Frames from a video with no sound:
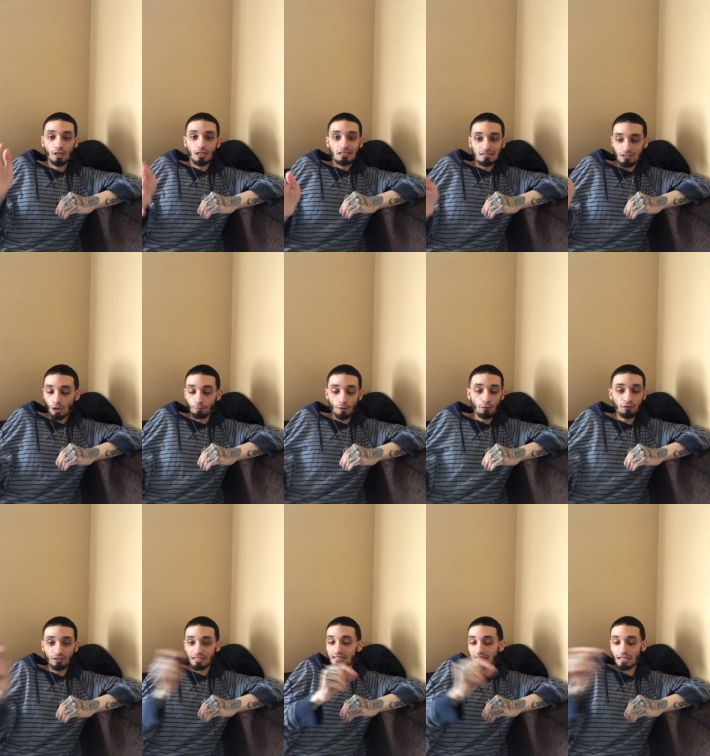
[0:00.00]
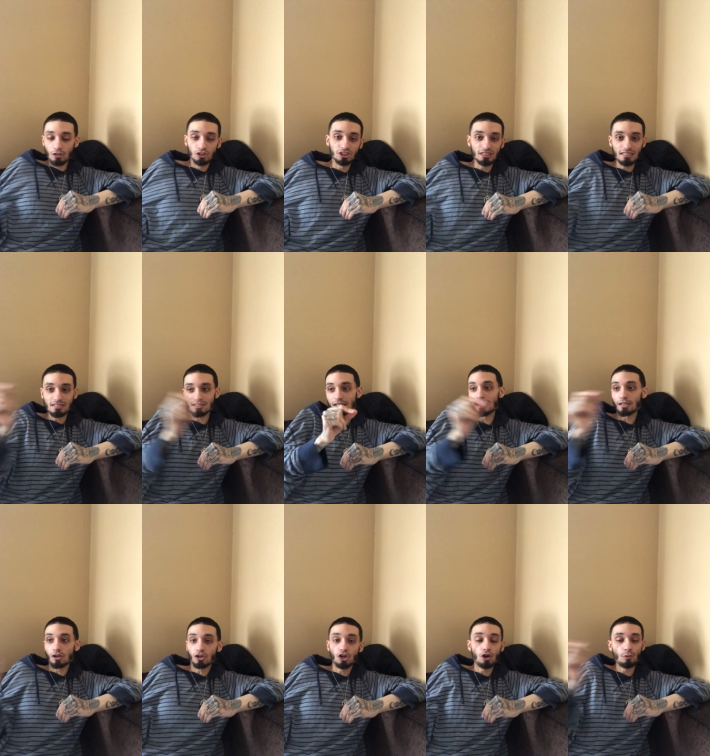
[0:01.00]
So both of these energies
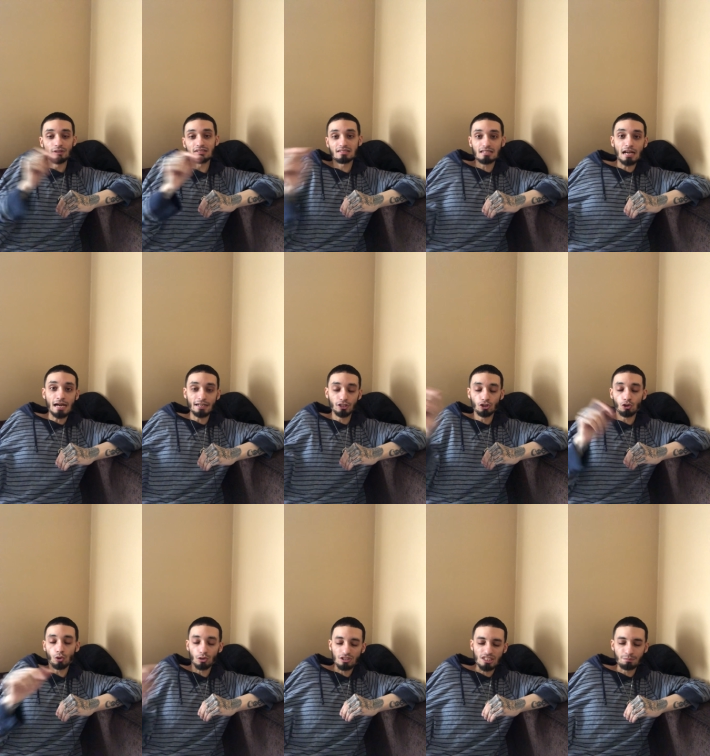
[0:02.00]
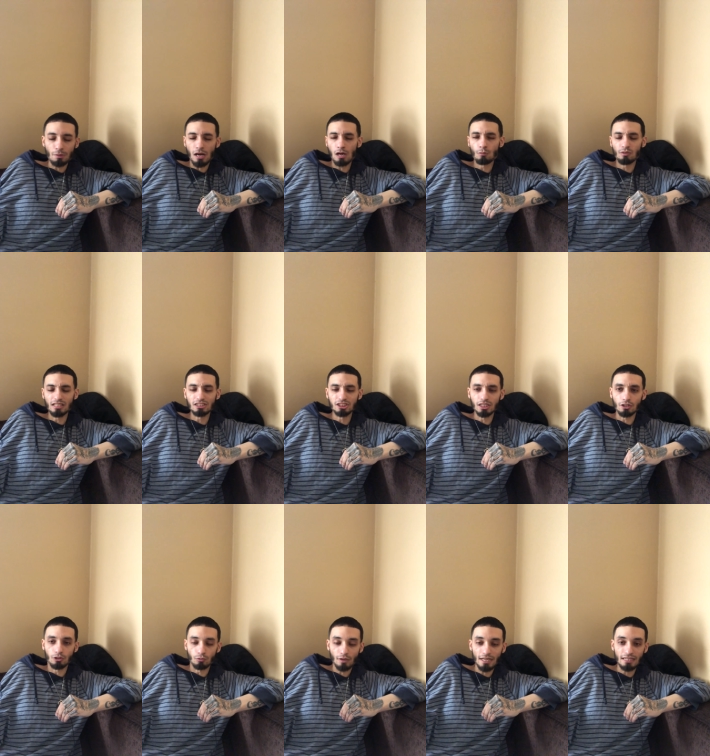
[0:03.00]
like coincide and correspond with each
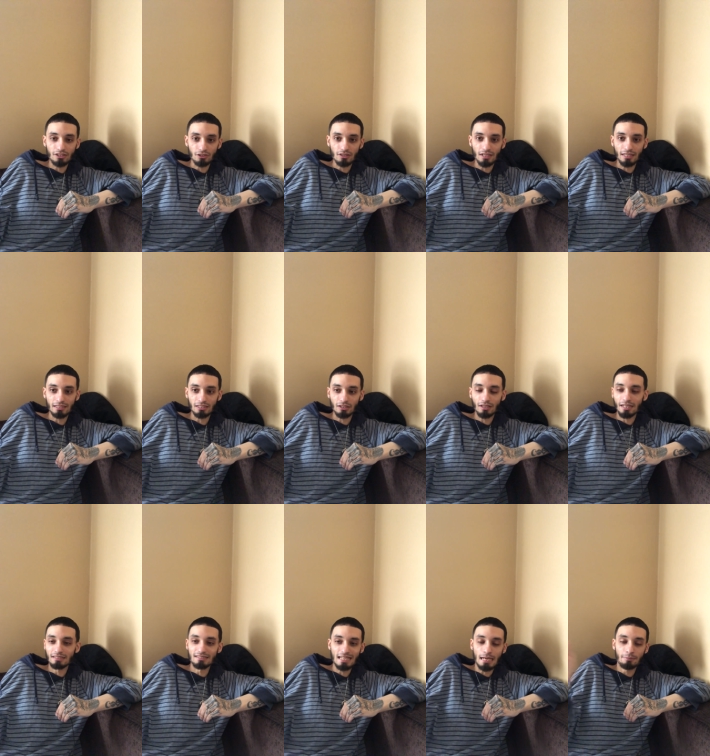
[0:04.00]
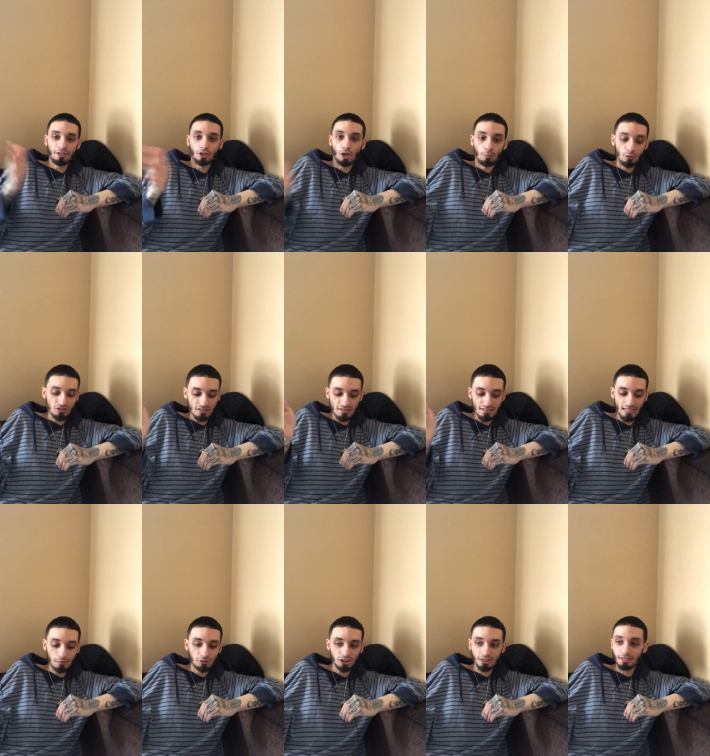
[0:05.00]
other, right? They're like damn near almost the
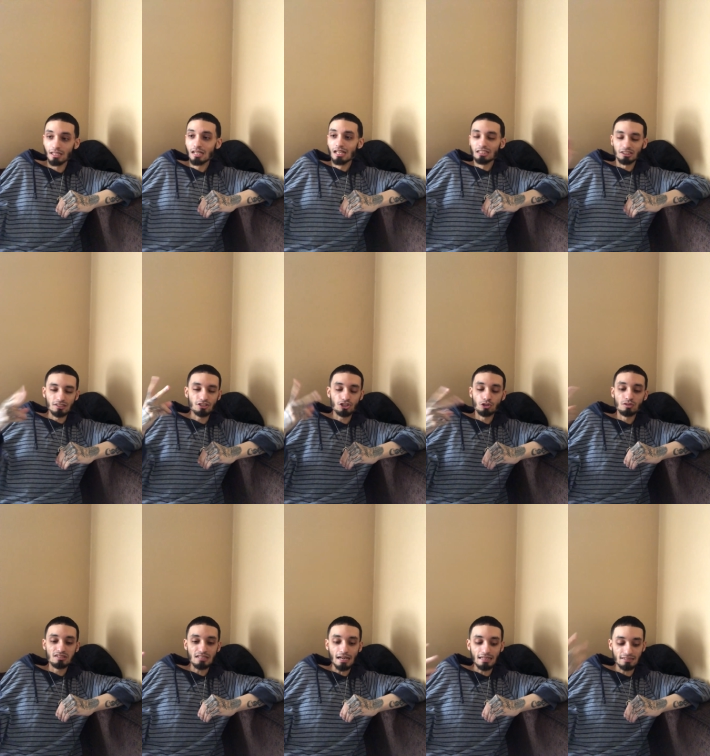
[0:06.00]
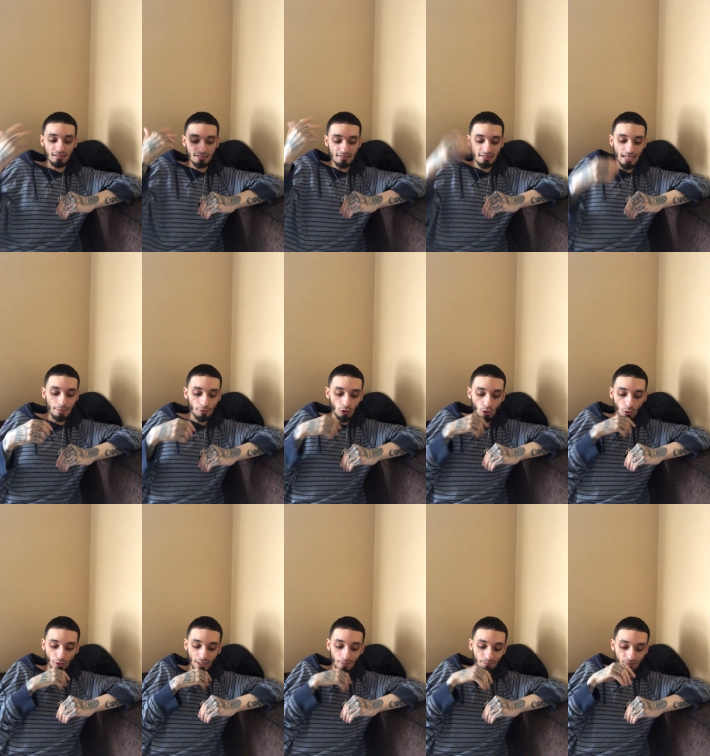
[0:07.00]
same shit, just two sides of the same
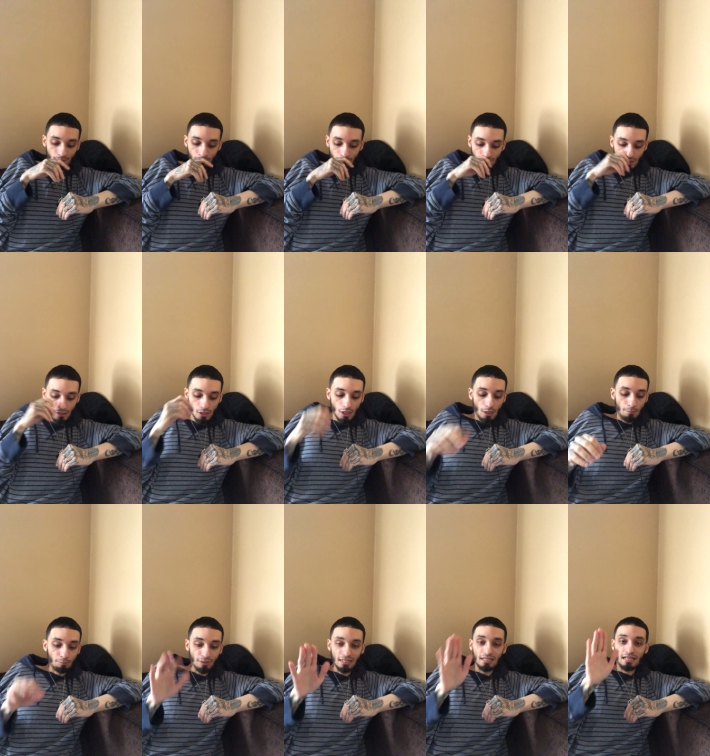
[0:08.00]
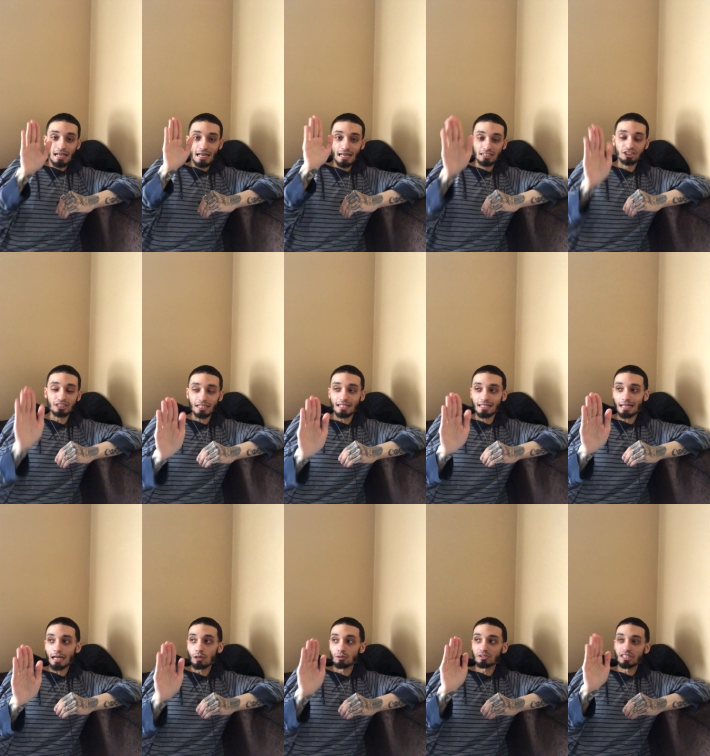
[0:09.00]
coin. And check it
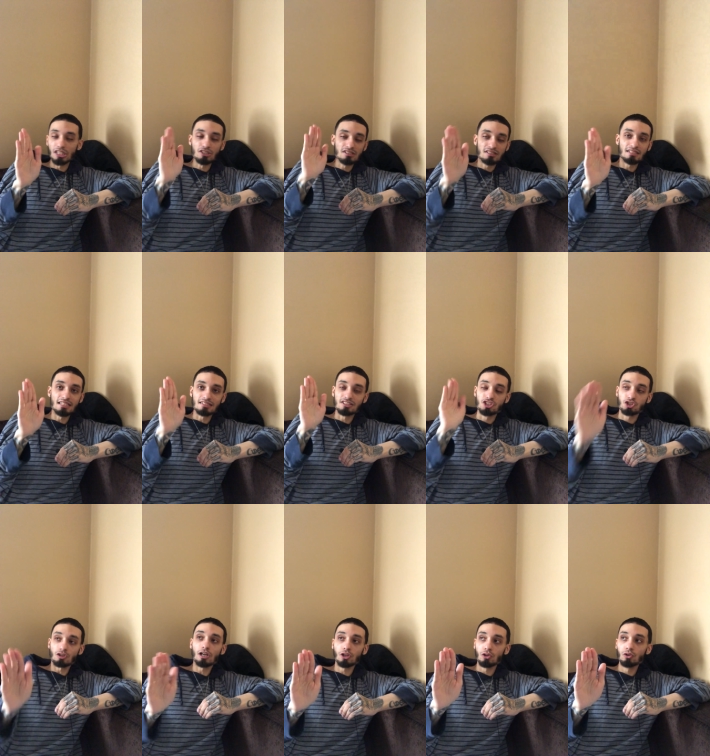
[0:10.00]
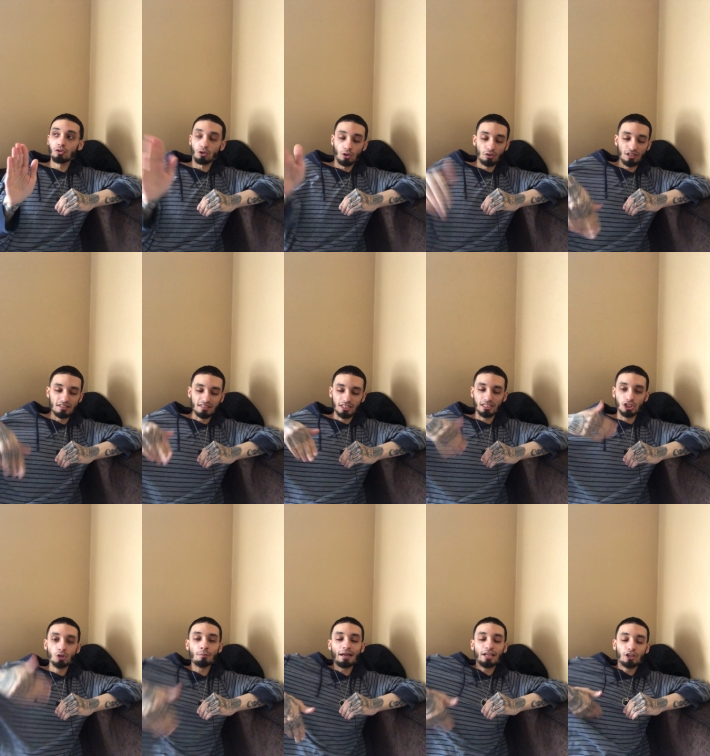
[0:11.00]
out. There's this struggle, or that
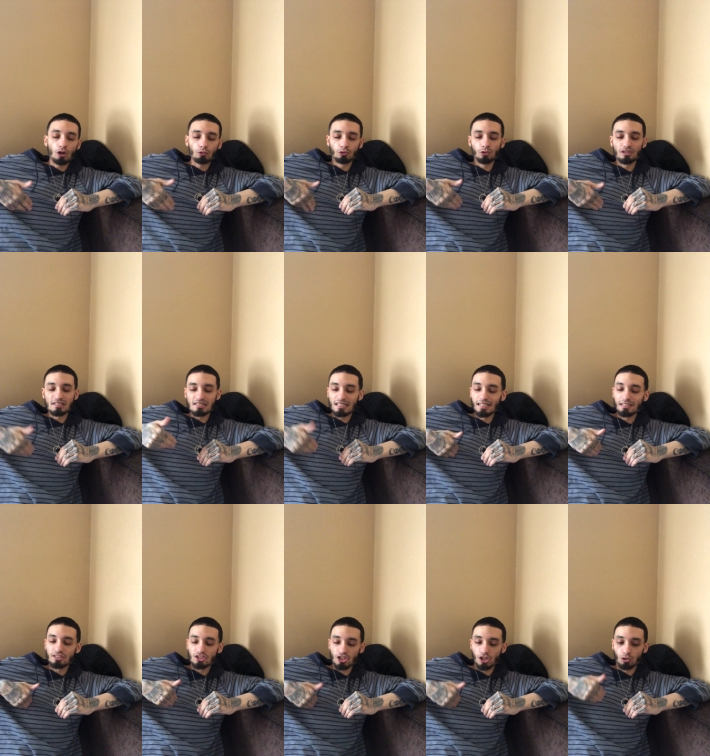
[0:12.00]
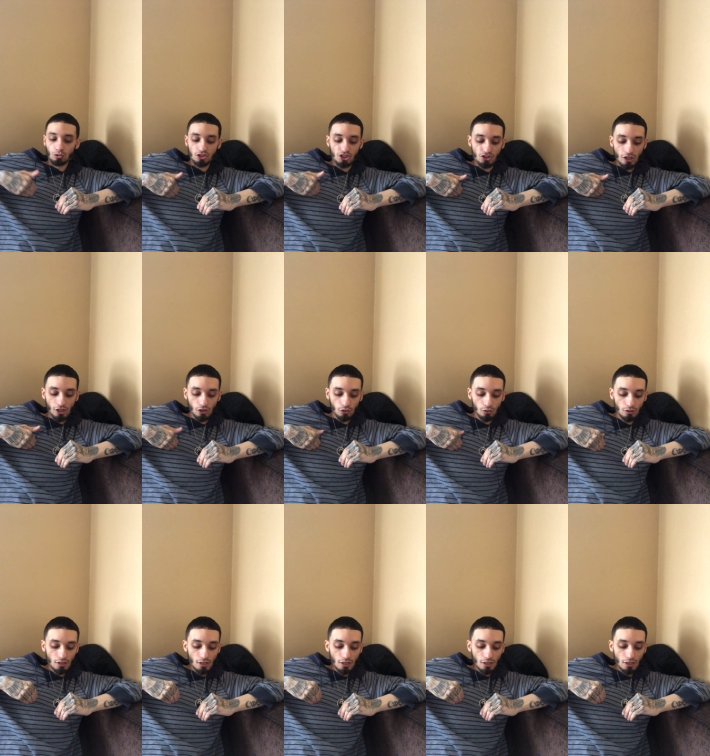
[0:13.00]
you may go through this internal struggle